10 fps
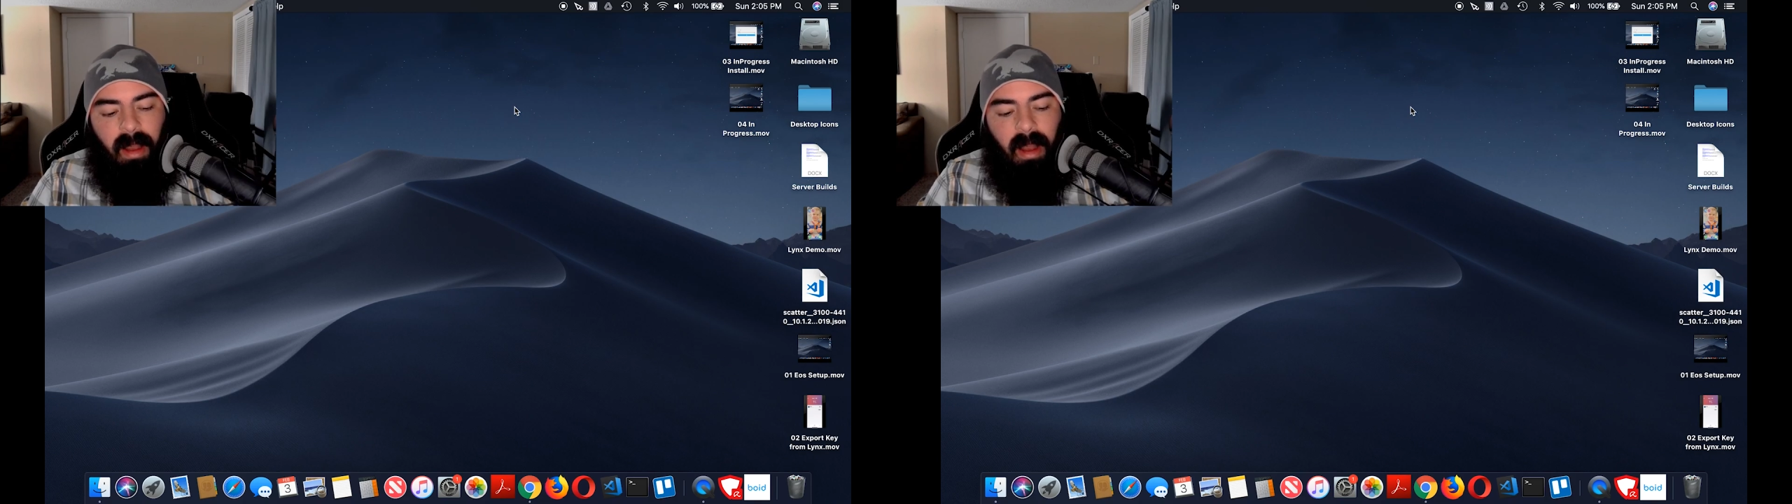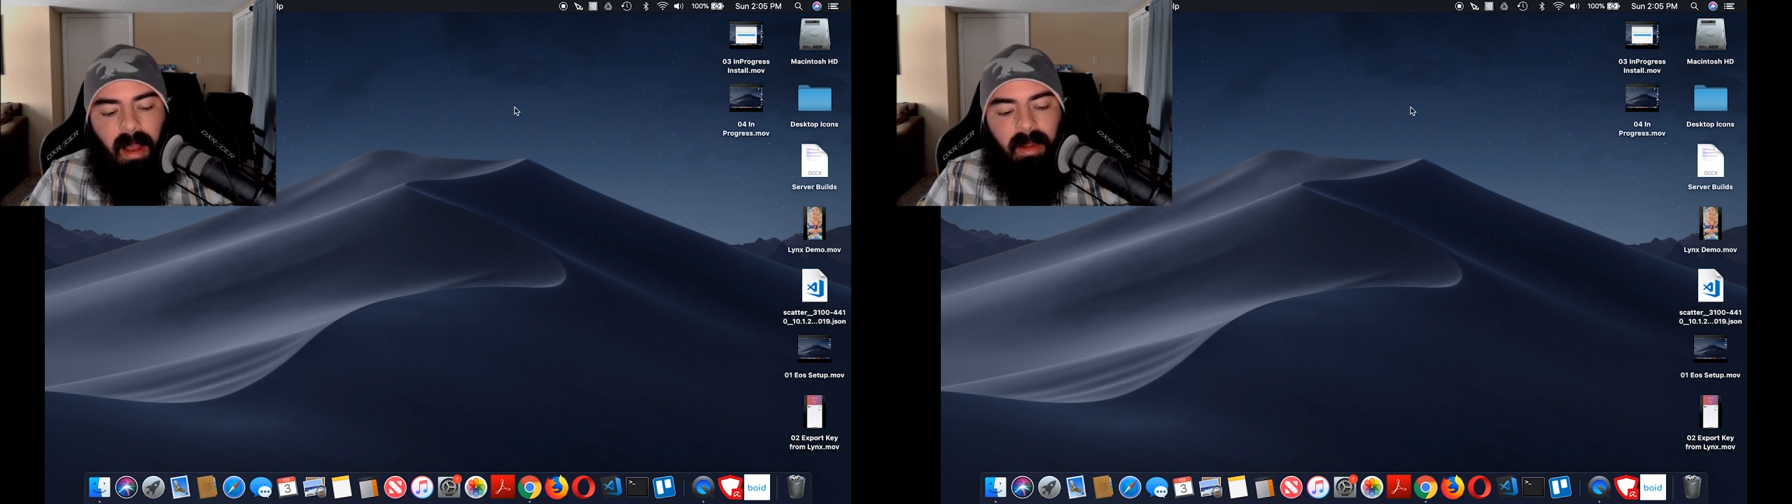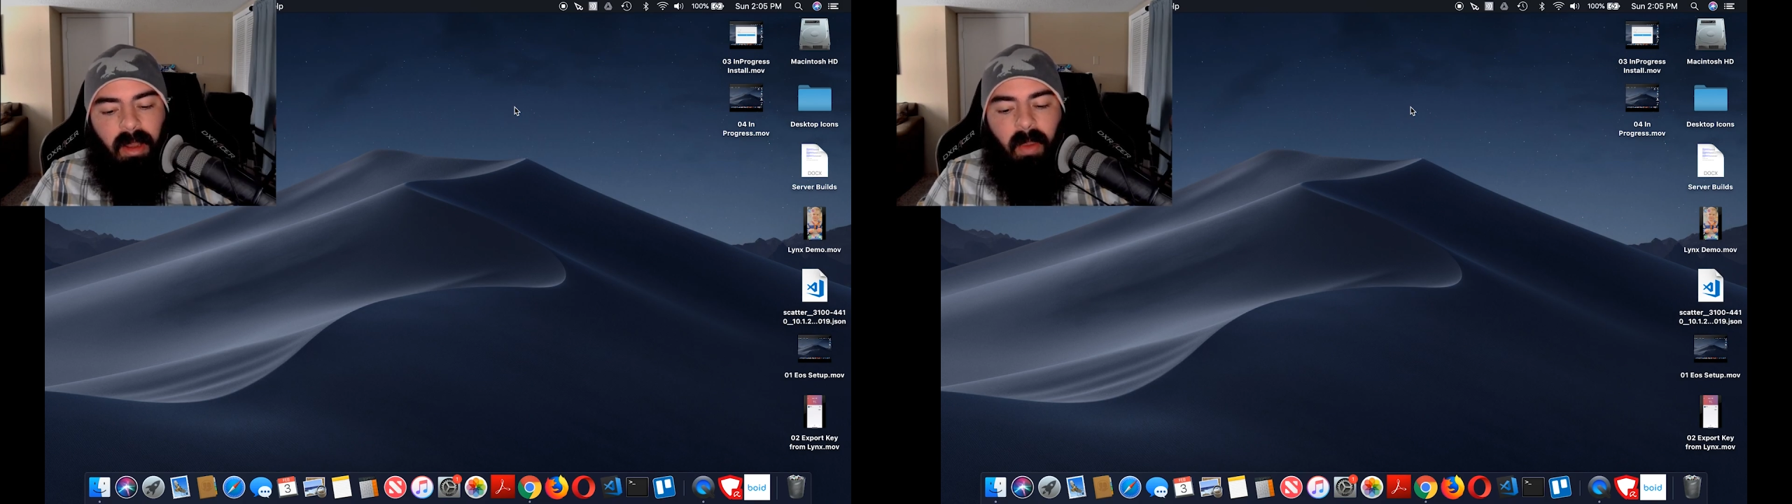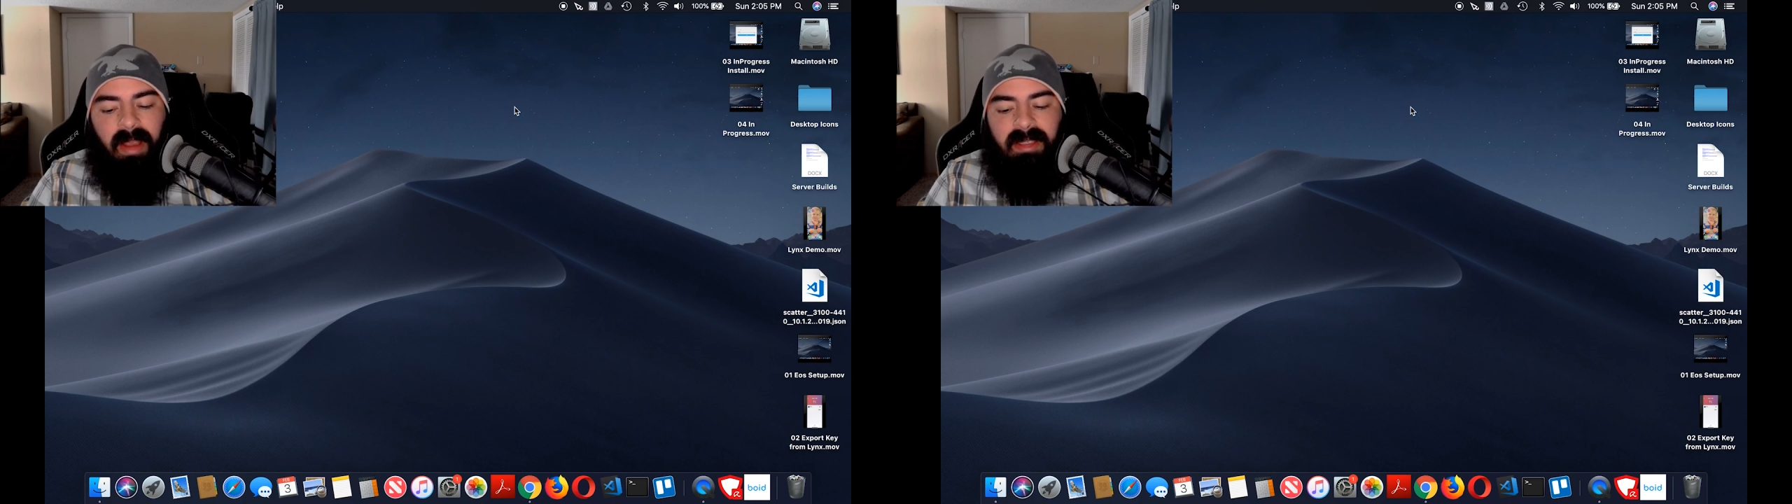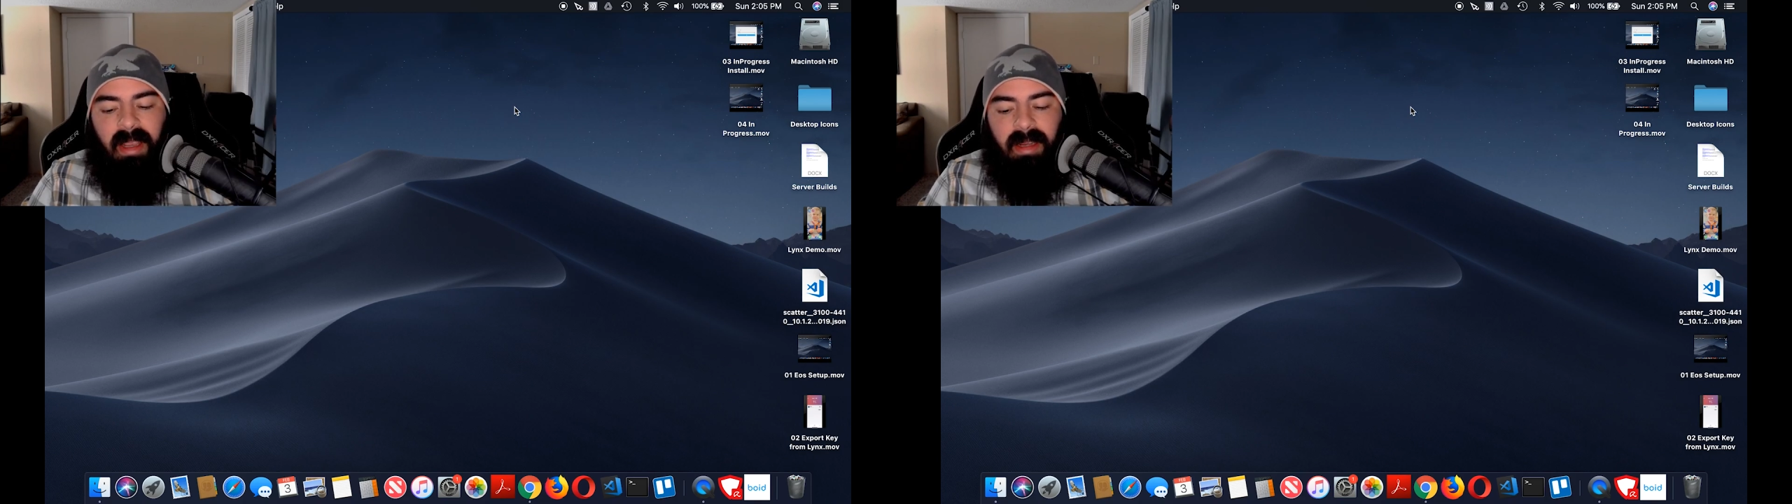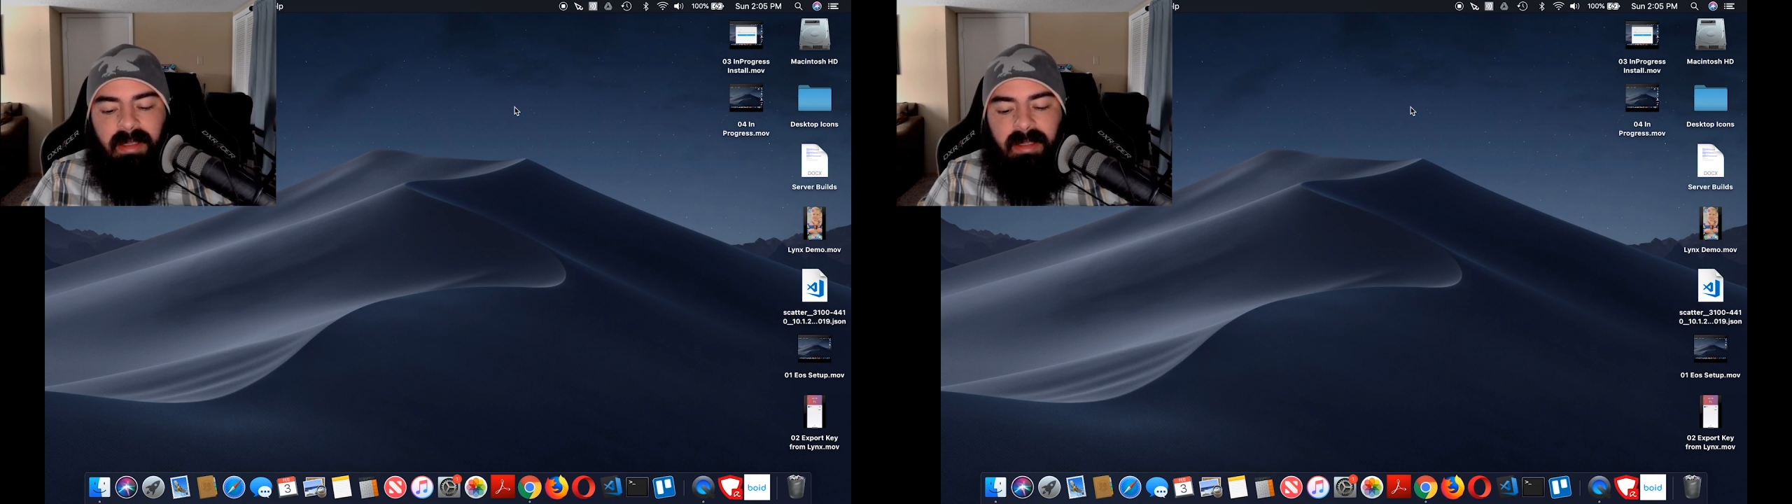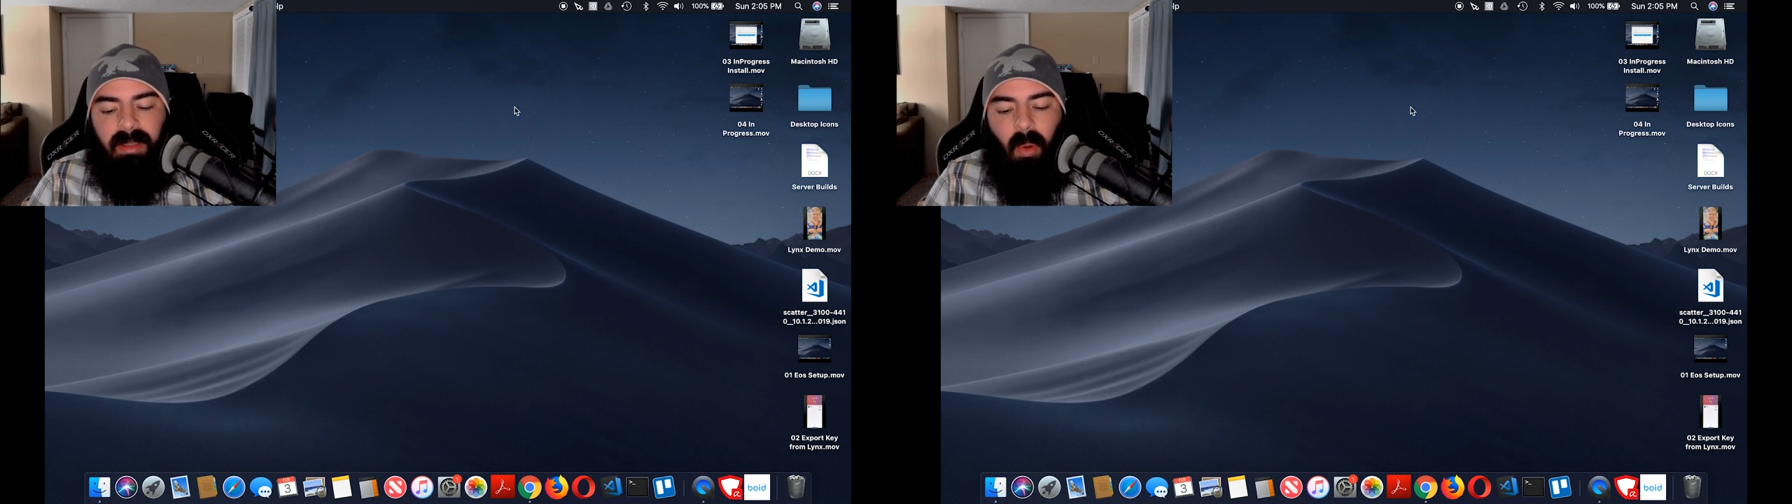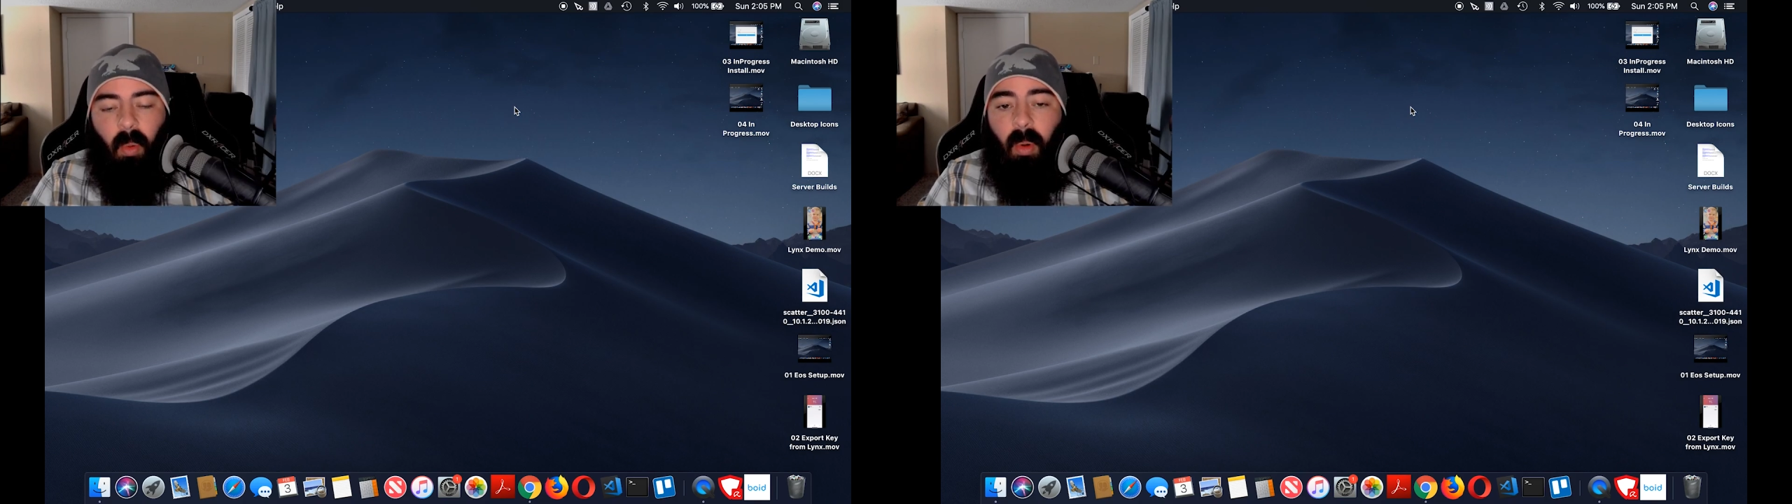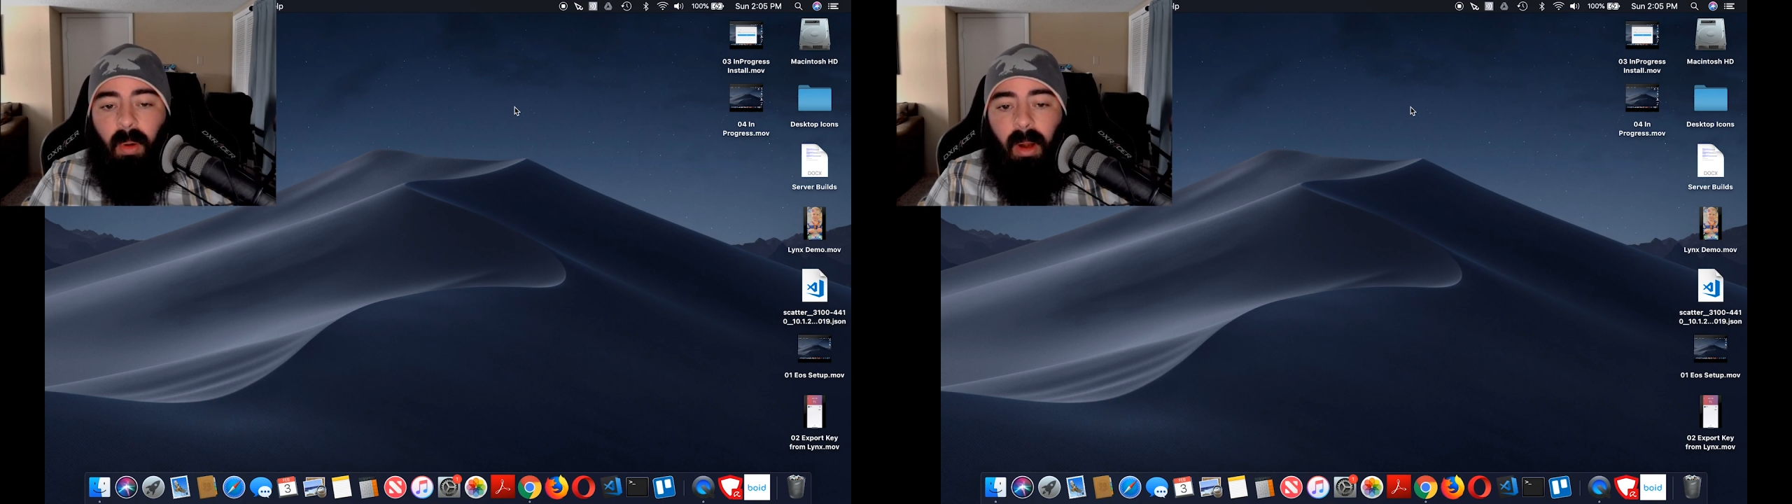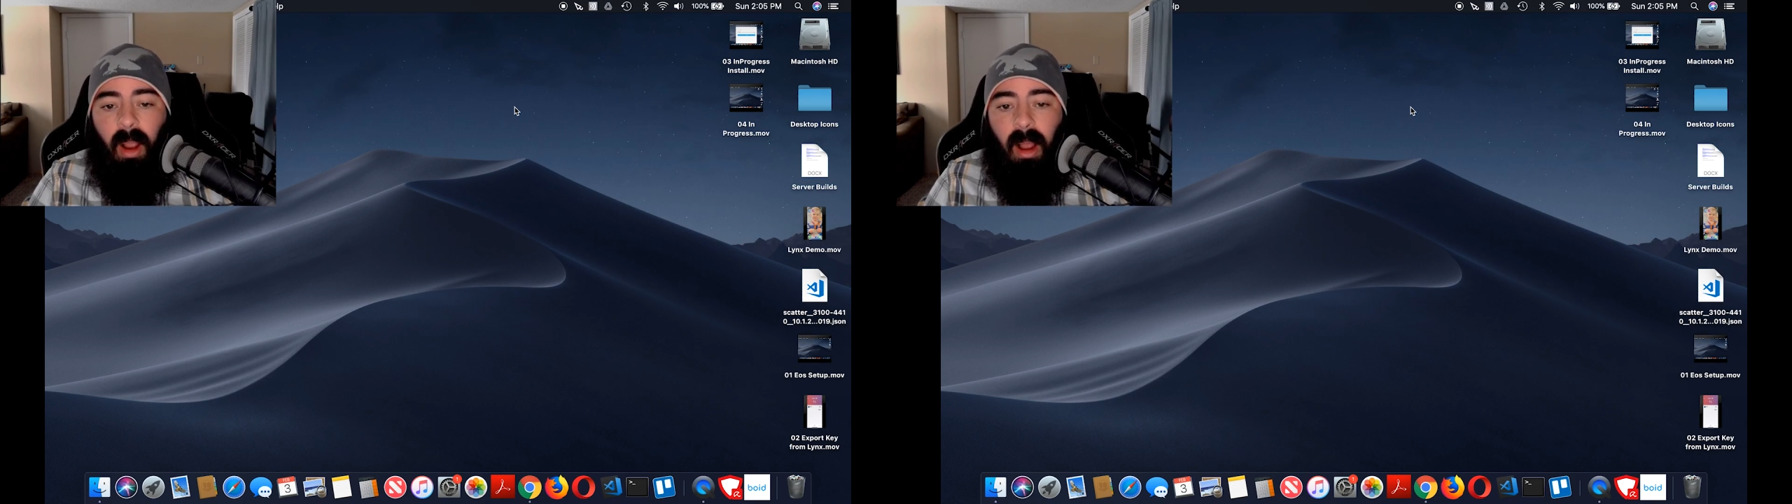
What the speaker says: on OS X or